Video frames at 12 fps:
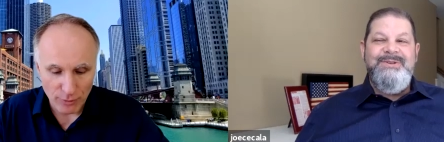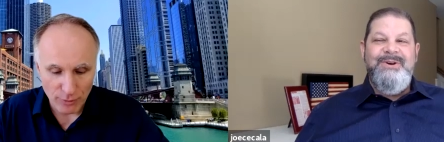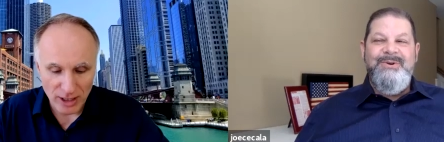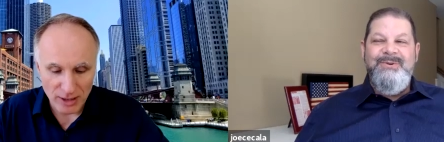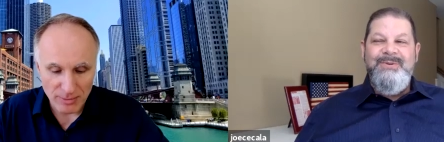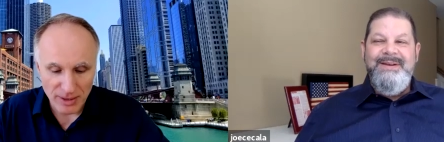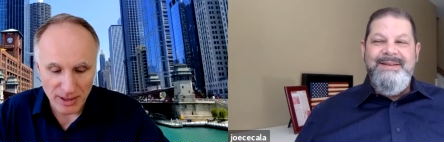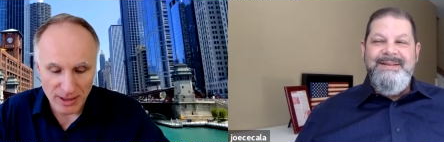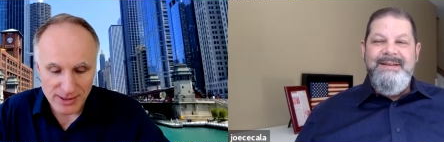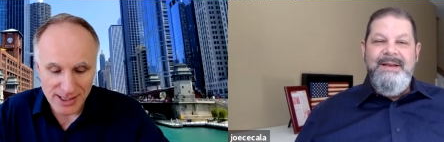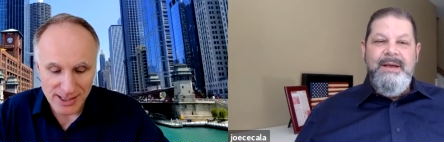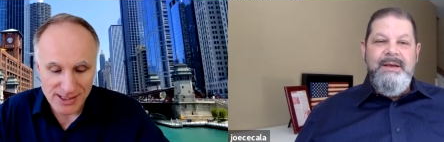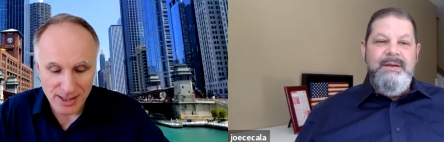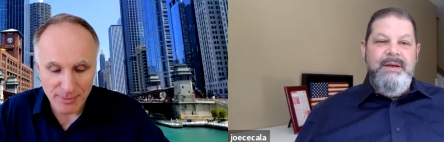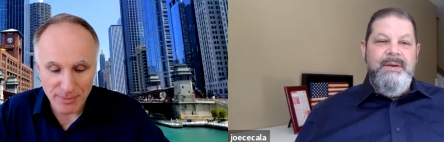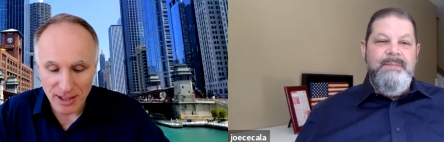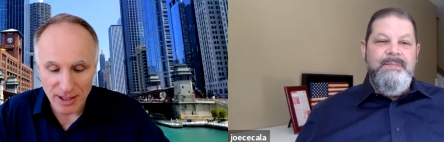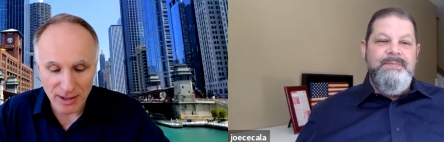Speaker 1: would so, that be a 60
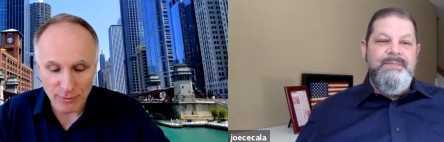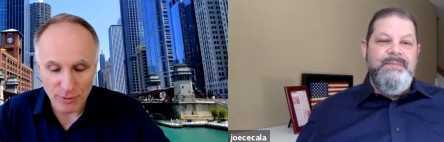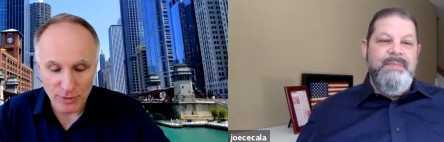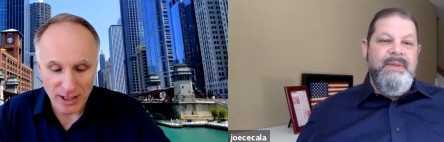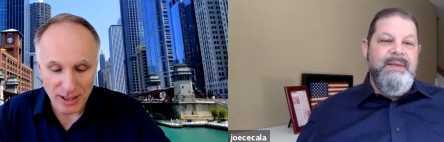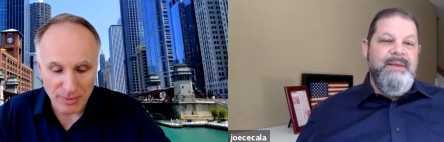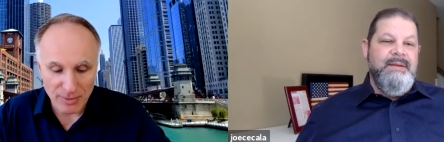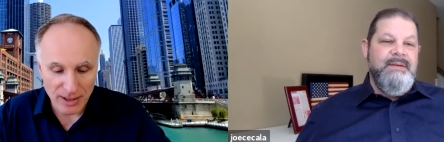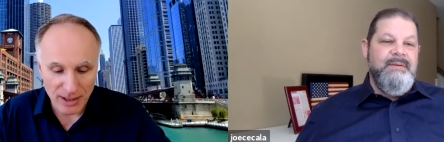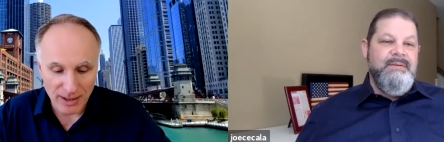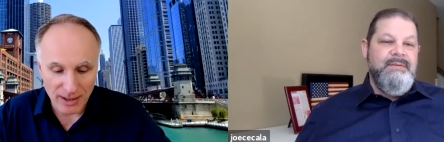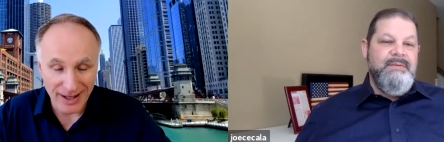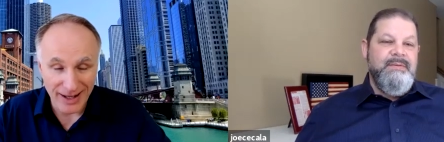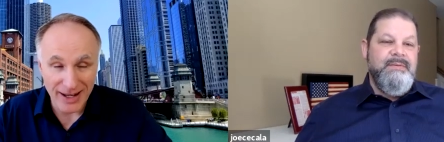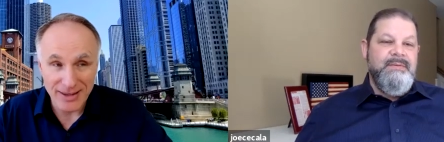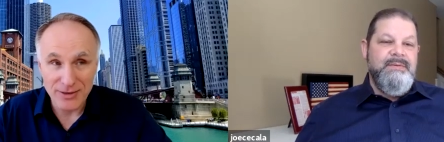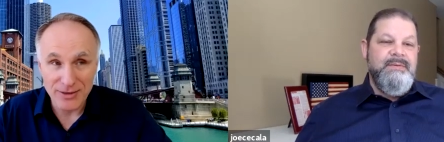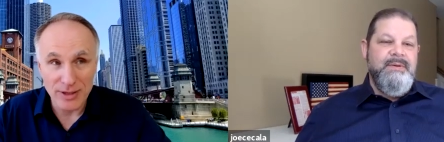million? Would that be an
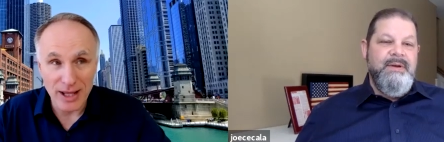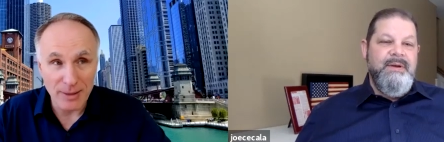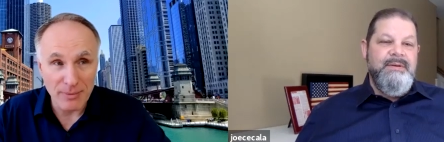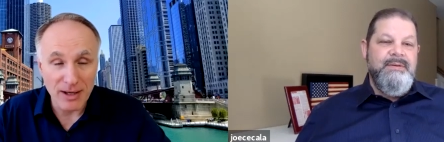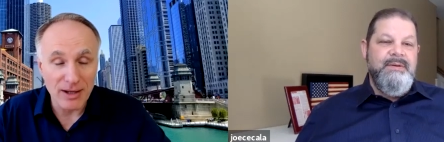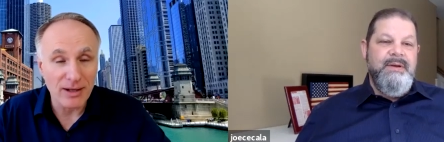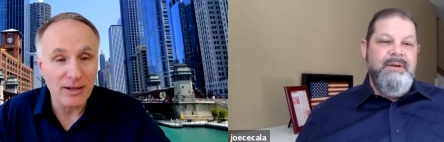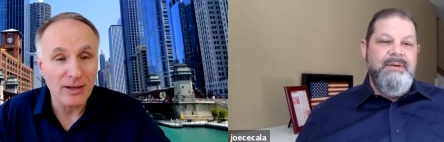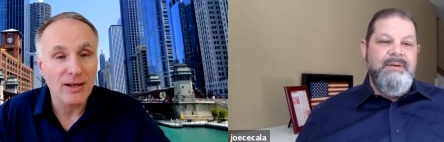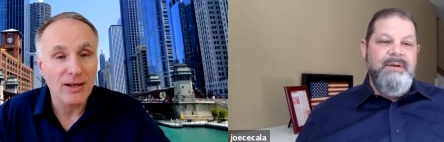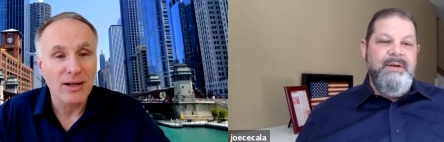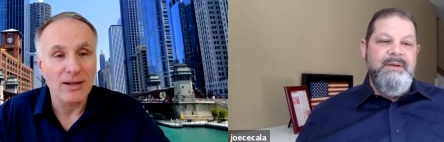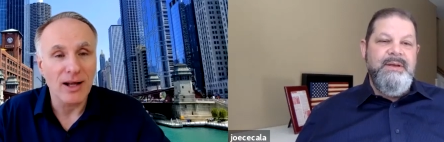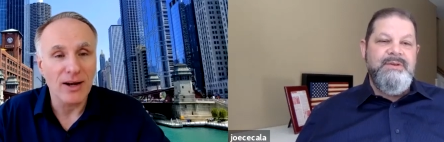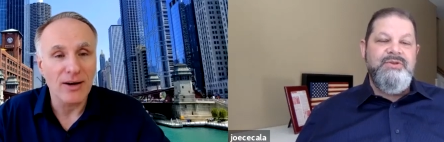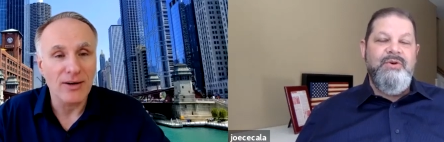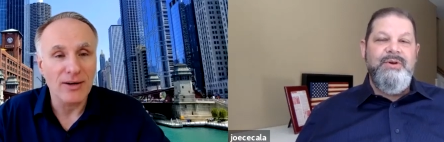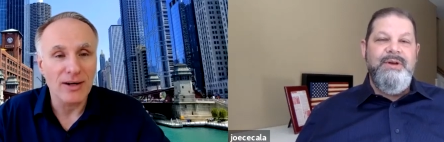8 to 10 million
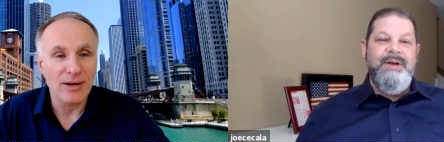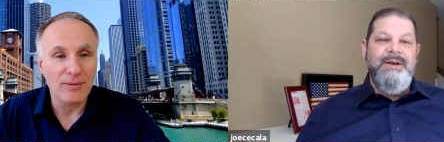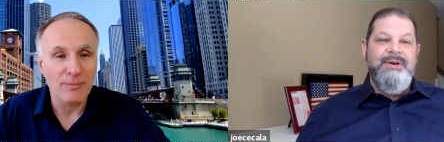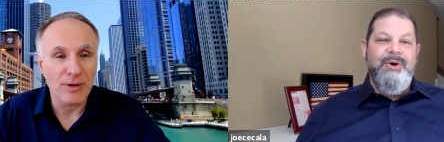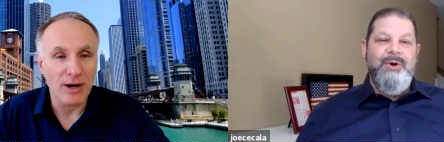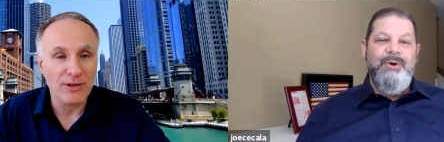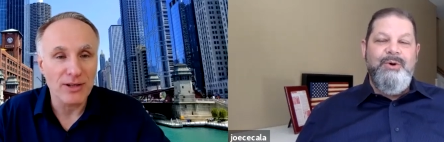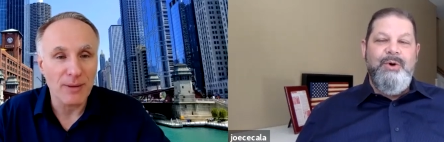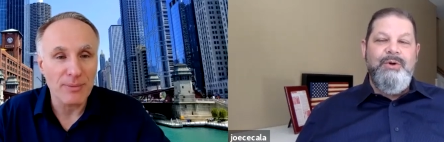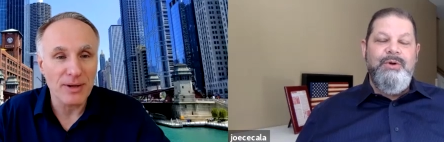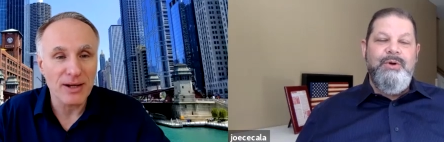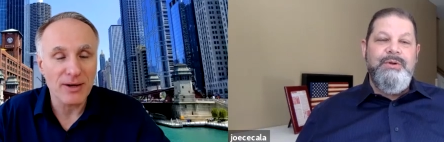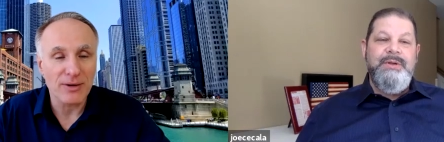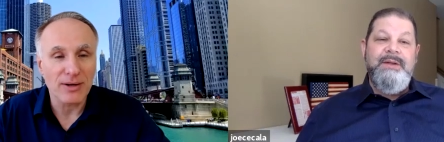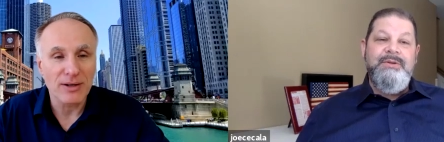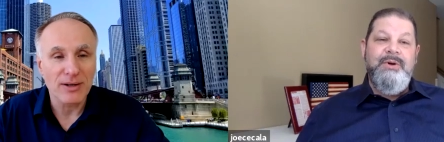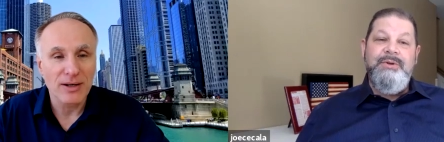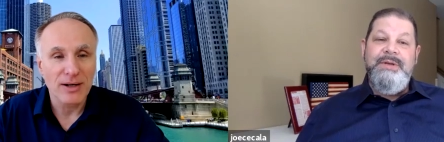dollar profit company? Hold, or?
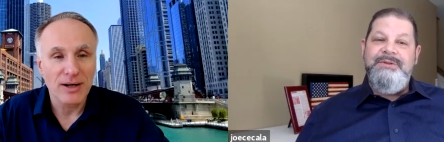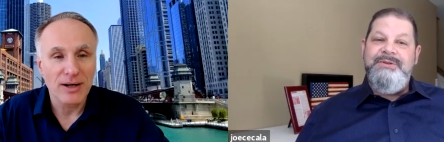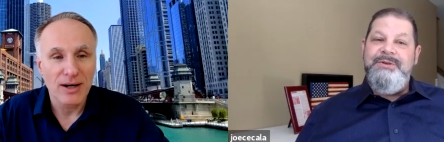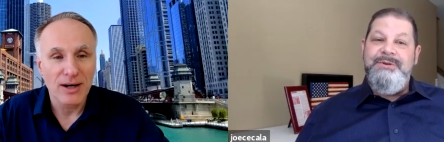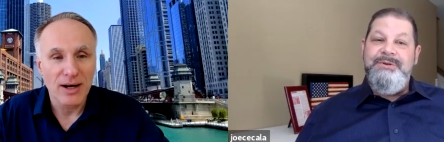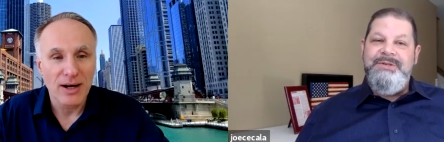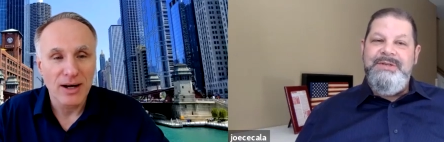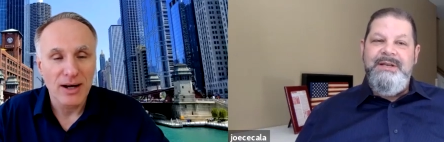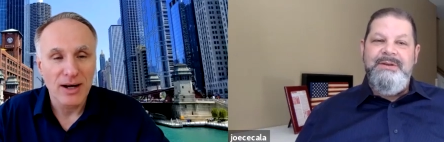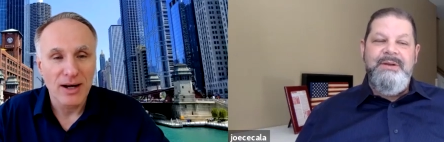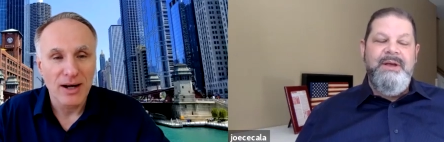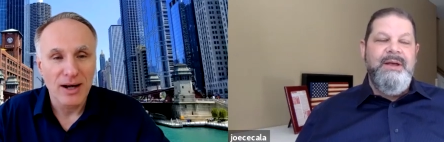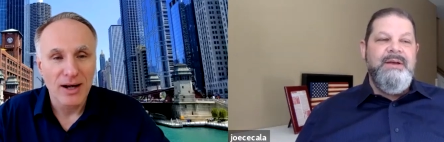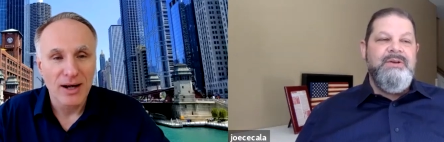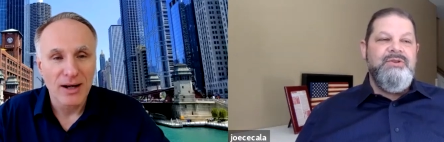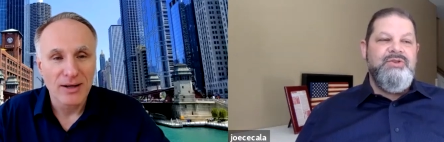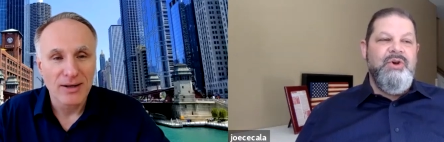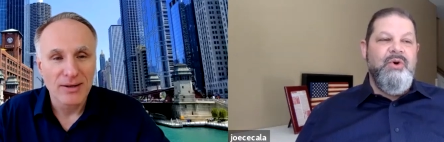
Speaker 2: hold on to your seat.
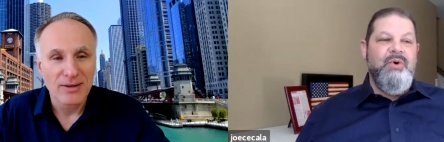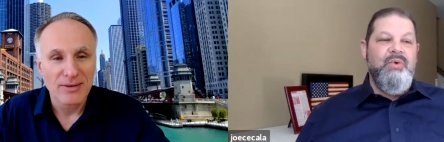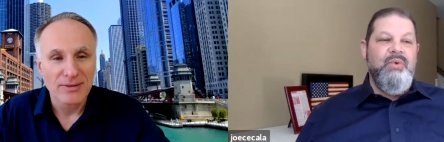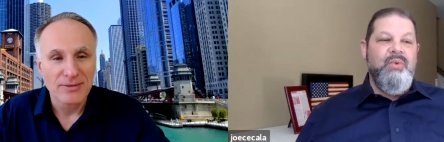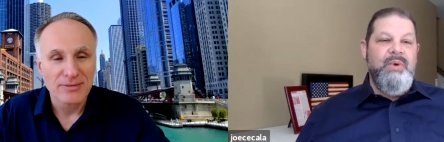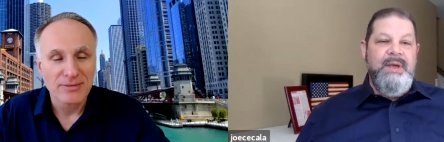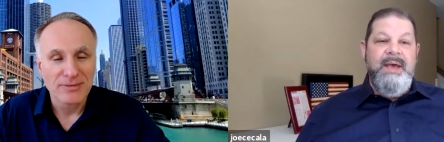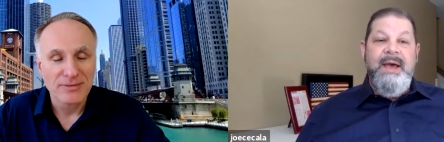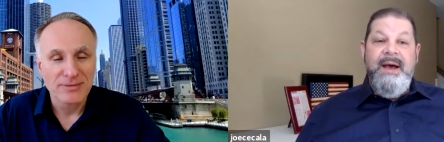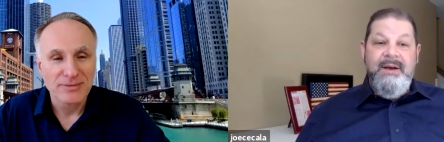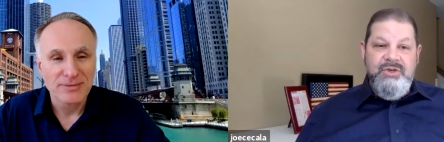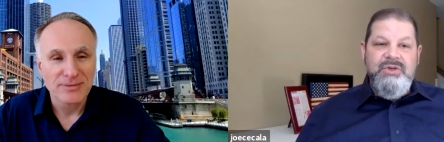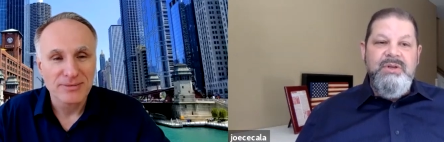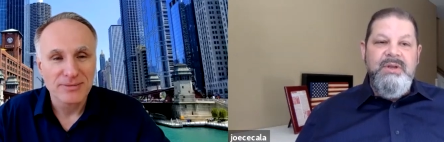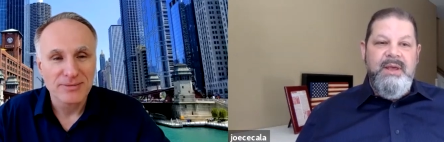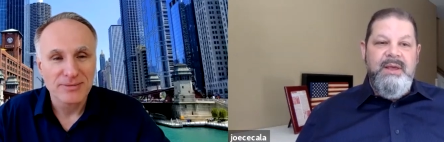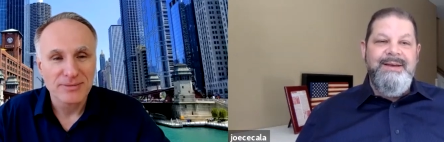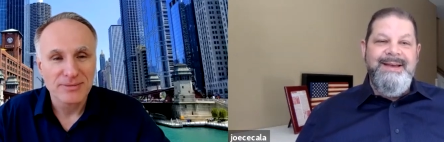So we
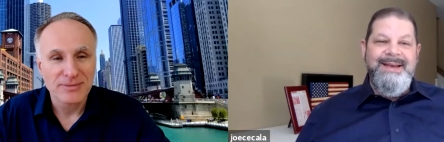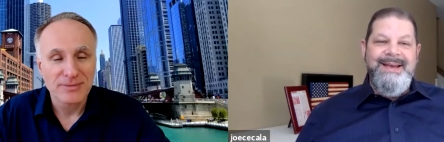actually,